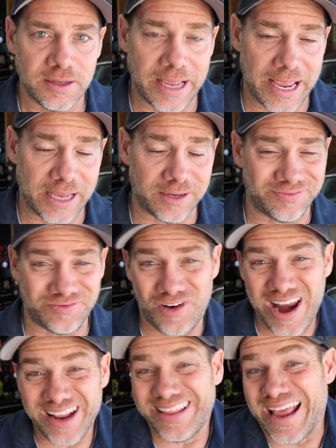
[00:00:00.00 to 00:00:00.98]
And
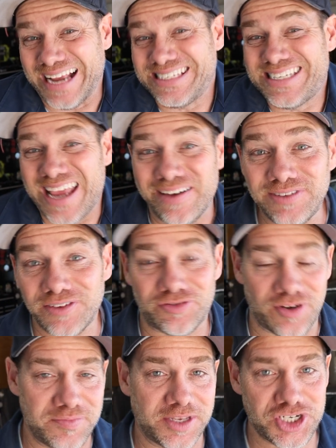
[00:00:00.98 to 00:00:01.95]
frankly, I saved it
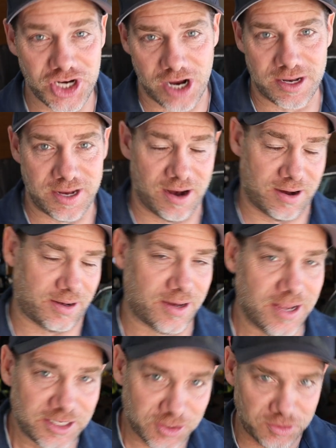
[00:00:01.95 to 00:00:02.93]
from the junkyard.
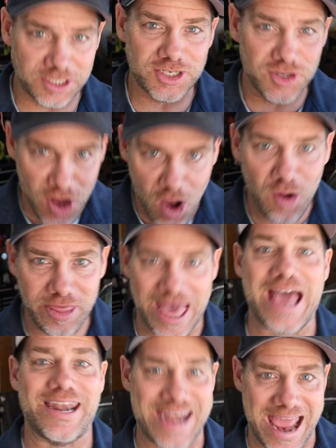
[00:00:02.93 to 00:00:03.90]
So just know
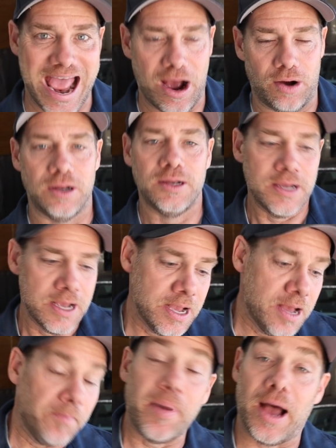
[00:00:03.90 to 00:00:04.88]
that now.
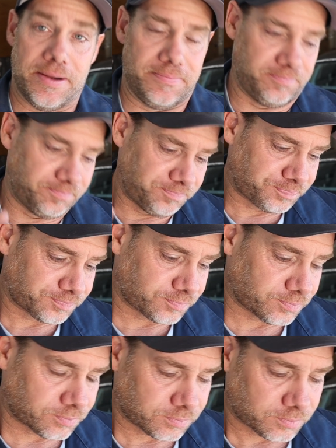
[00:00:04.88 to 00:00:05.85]
But
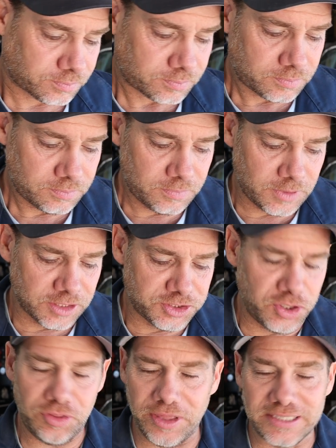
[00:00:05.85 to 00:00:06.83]

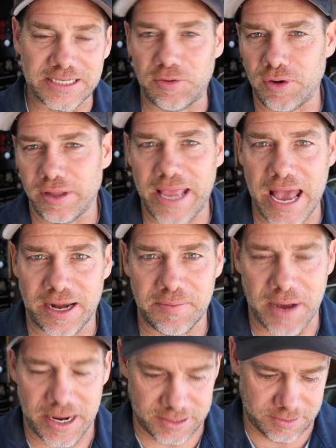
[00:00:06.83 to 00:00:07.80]
two things I really had in
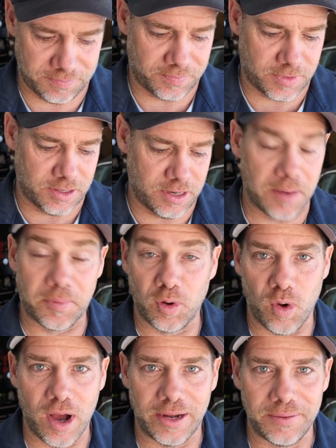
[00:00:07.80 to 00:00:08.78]
mind. Number
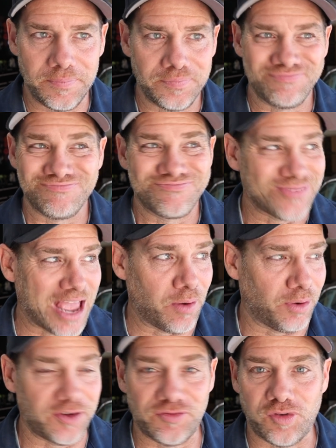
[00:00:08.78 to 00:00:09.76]
one, I
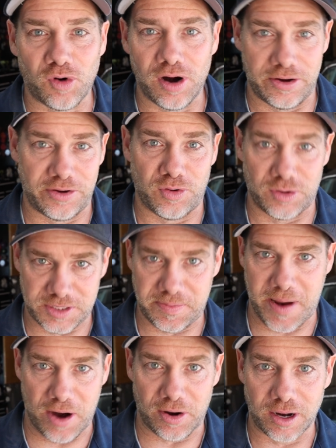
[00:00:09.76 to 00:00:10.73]
wanted 400
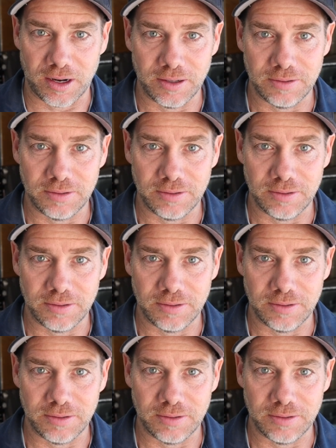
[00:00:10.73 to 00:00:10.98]
horsepower.